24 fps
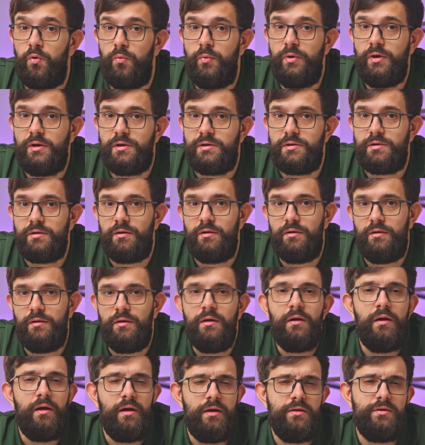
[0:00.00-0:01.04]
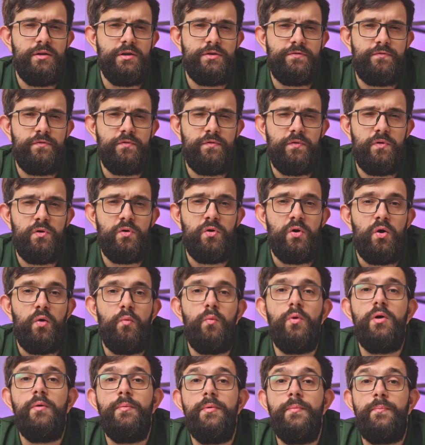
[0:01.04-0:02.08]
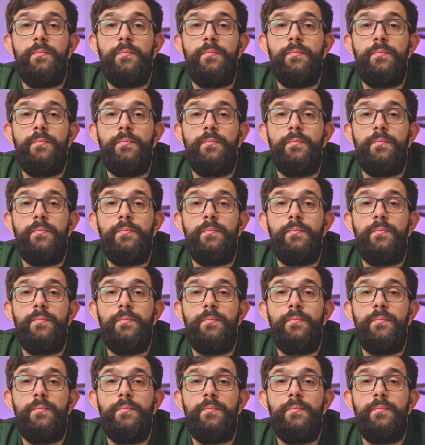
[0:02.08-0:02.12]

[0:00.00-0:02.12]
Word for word: weeks. In this review, we'll be